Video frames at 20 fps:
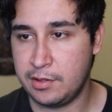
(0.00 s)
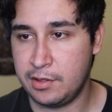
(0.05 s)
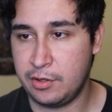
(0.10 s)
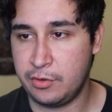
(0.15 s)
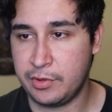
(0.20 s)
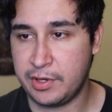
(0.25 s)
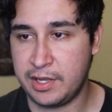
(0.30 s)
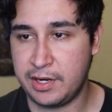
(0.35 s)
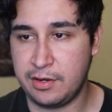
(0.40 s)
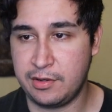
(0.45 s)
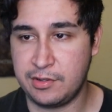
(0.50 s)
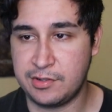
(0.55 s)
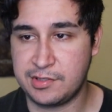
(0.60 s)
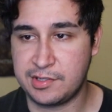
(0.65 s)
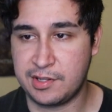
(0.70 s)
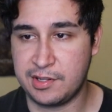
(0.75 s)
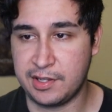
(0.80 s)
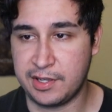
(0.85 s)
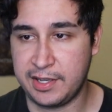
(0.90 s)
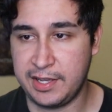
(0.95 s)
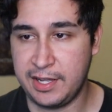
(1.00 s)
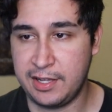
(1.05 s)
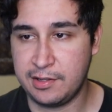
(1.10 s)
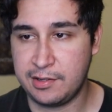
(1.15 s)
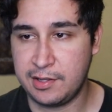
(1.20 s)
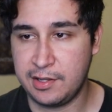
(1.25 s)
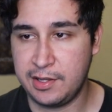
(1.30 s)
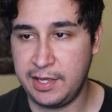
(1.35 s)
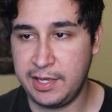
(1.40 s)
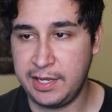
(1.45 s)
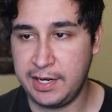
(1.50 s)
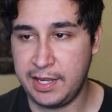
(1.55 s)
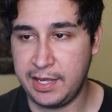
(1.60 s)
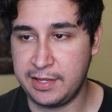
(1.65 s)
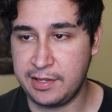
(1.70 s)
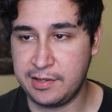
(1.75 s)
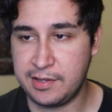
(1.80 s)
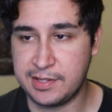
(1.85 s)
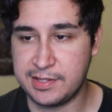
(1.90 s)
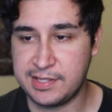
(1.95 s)
all we got to do is click calculate,
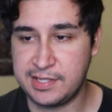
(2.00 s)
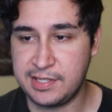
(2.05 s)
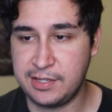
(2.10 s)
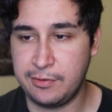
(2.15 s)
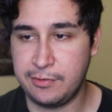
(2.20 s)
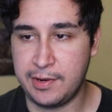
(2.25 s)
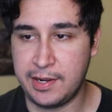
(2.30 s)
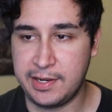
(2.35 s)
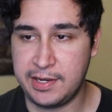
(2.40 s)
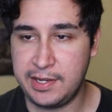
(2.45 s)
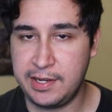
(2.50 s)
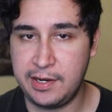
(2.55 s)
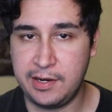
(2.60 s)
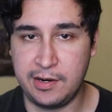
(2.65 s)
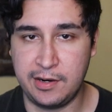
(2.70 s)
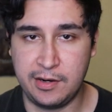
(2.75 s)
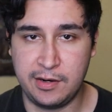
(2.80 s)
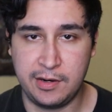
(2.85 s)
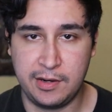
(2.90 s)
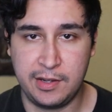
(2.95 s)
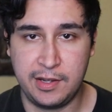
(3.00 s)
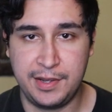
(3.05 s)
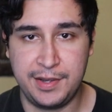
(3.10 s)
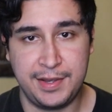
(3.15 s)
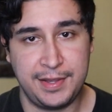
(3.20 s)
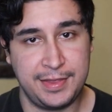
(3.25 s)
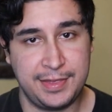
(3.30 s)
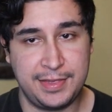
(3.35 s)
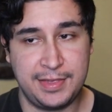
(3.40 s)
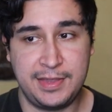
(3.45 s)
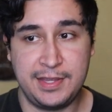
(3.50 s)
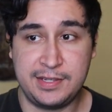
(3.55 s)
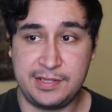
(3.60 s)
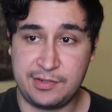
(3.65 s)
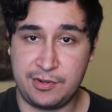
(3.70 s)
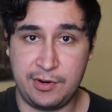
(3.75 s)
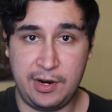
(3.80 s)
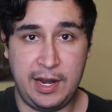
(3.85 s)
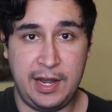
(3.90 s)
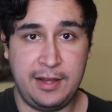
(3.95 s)
and you can see right here
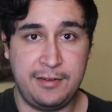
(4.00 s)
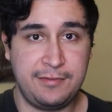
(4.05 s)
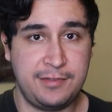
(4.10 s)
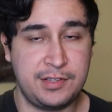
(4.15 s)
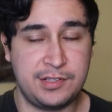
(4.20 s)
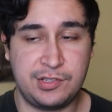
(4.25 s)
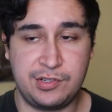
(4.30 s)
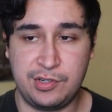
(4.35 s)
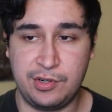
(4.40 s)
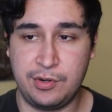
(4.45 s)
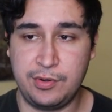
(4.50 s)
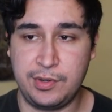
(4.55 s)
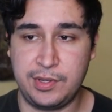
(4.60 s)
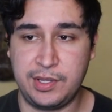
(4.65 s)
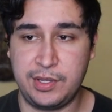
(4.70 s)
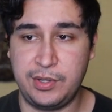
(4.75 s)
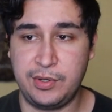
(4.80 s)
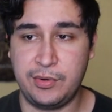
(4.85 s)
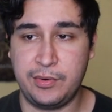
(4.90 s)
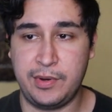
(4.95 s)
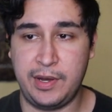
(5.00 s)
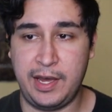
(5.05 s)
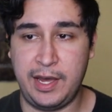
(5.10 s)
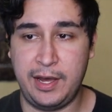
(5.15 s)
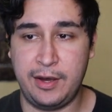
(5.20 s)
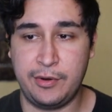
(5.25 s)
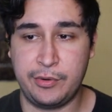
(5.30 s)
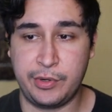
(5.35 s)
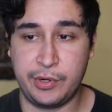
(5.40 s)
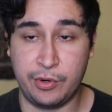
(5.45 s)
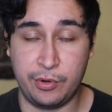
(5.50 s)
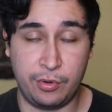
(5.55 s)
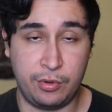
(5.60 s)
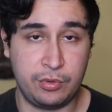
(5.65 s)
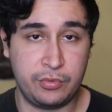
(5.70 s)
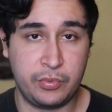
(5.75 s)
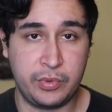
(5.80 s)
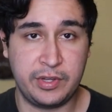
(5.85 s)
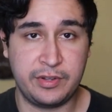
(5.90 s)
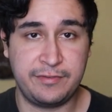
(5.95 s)
this graph is showing you how your
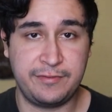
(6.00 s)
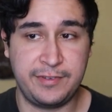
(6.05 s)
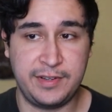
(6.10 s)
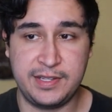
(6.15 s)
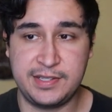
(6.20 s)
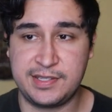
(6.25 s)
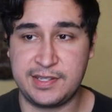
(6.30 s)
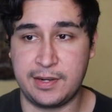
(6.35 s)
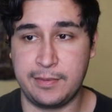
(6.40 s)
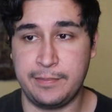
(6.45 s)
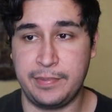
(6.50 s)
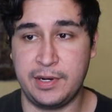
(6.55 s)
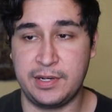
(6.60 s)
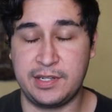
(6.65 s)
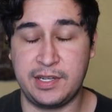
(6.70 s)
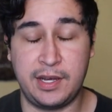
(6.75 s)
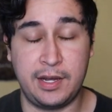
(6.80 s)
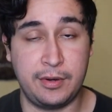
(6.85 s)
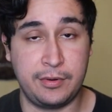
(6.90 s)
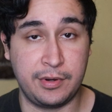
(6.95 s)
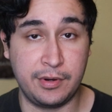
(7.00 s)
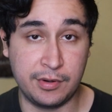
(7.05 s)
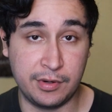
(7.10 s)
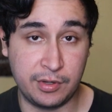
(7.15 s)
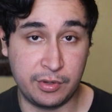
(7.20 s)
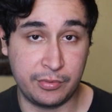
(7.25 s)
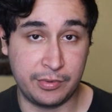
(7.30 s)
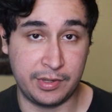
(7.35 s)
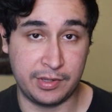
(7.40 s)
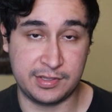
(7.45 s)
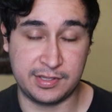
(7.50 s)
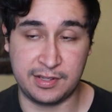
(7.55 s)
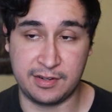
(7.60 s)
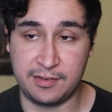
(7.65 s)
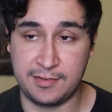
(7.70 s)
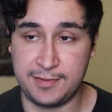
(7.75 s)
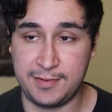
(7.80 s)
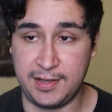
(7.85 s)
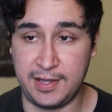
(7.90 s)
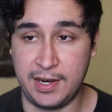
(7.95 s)
old wheel fits compared to how your new wheel is
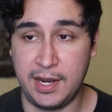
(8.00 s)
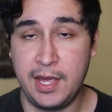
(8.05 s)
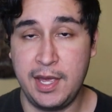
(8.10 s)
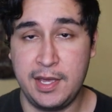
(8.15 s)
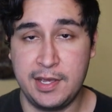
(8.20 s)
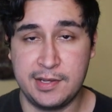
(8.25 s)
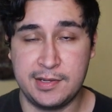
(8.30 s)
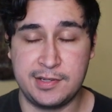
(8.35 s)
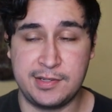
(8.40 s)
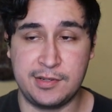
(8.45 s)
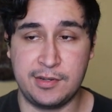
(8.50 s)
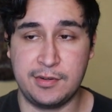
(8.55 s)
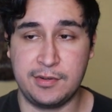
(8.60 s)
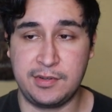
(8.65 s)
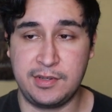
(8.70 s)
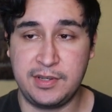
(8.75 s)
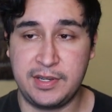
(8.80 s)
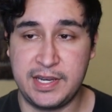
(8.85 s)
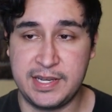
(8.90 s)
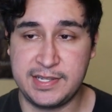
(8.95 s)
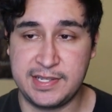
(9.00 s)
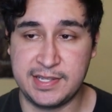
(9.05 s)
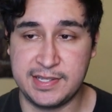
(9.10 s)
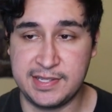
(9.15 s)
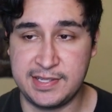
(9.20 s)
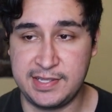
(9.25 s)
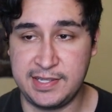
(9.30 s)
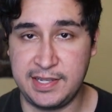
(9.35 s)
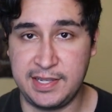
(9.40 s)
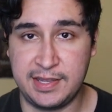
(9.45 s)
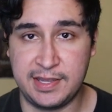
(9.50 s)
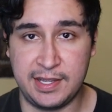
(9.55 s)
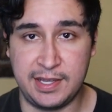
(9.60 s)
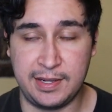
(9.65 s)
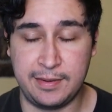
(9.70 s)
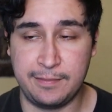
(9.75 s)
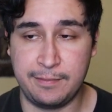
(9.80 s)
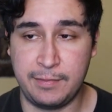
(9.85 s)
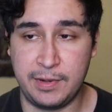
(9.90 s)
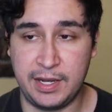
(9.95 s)
going to fit. So you guys can see
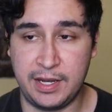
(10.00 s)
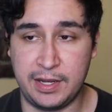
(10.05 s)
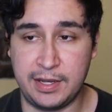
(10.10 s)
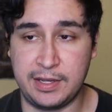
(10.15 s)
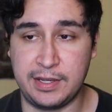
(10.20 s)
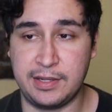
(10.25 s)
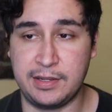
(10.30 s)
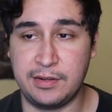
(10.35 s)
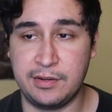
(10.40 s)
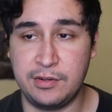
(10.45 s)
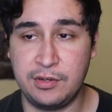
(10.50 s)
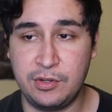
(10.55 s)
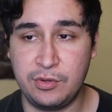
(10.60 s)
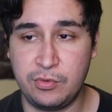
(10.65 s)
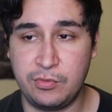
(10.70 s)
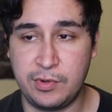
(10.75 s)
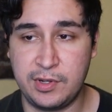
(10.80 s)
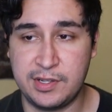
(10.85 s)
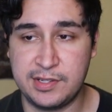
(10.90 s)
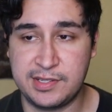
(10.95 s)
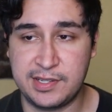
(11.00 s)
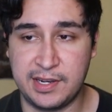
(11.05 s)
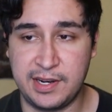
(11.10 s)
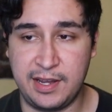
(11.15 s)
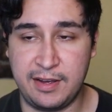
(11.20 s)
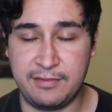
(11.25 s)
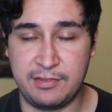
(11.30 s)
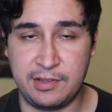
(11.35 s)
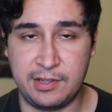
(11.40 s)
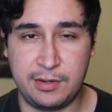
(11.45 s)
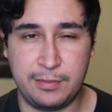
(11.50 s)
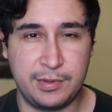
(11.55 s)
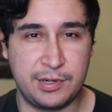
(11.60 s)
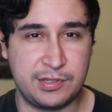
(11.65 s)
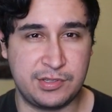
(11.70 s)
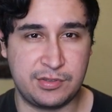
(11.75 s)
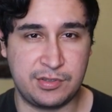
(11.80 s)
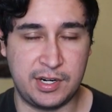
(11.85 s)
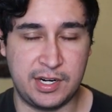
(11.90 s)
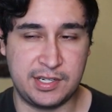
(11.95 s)
that my new wheel is going to have a little bit
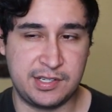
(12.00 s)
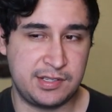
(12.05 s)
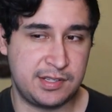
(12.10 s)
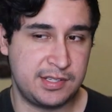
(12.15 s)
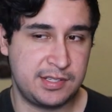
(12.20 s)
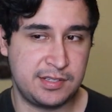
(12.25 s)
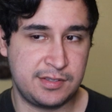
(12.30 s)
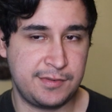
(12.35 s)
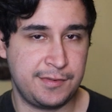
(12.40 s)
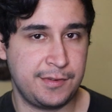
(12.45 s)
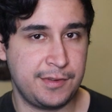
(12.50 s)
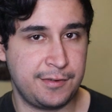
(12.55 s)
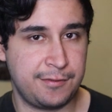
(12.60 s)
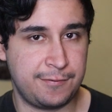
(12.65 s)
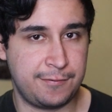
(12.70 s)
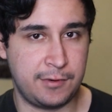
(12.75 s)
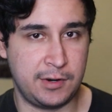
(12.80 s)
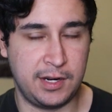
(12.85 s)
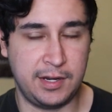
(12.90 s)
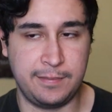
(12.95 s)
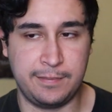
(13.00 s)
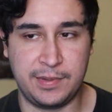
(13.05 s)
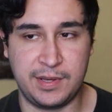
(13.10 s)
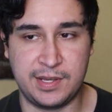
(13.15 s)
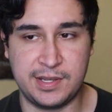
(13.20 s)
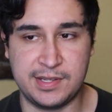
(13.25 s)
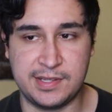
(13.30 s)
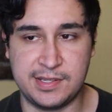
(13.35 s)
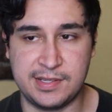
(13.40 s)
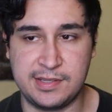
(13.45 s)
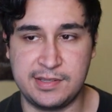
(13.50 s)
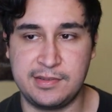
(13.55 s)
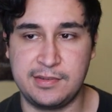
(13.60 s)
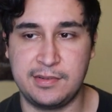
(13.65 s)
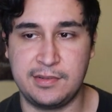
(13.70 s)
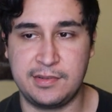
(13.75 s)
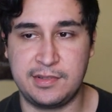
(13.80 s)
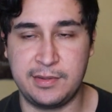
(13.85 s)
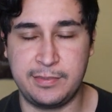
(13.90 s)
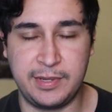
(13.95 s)
of stretch. This is for the front because
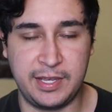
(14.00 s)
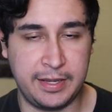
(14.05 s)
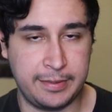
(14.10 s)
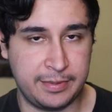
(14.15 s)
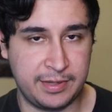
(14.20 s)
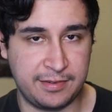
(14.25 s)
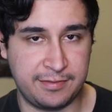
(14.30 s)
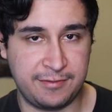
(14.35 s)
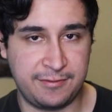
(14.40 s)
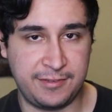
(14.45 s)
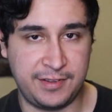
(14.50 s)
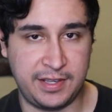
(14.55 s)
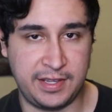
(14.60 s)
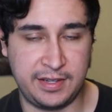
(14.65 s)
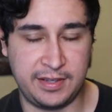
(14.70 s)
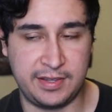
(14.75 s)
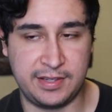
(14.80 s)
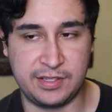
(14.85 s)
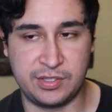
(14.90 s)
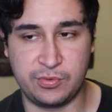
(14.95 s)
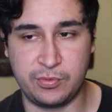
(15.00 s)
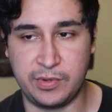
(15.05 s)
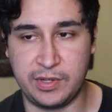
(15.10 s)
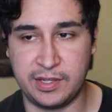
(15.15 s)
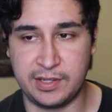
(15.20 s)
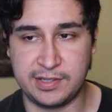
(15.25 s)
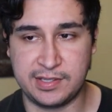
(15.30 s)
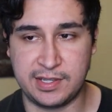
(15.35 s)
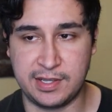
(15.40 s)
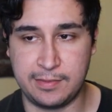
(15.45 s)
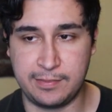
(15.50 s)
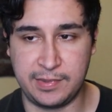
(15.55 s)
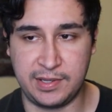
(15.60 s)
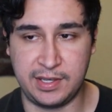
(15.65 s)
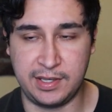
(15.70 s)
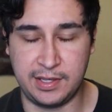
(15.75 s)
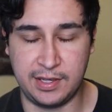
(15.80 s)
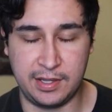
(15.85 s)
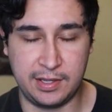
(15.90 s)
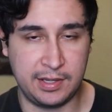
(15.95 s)
to be able to fit this wheel, it's going to
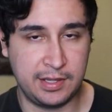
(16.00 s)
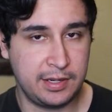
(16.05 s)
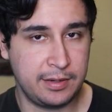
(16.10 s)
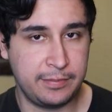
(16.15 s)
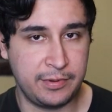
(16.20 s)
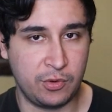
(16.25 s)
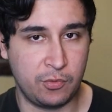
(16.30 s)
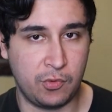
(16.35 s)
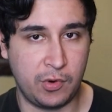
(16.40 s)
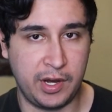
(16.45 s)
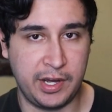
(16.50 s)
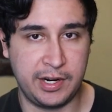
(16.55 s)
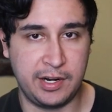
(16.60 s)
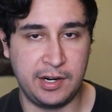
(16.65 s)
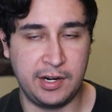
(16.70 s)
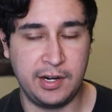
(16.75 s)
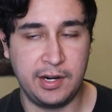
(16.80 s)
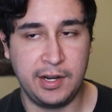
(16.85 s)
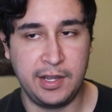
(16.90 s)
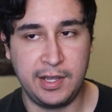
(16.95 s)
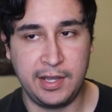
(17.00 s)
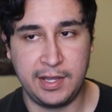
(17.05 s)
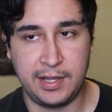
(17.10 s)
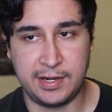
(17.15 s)
be a little bit wider.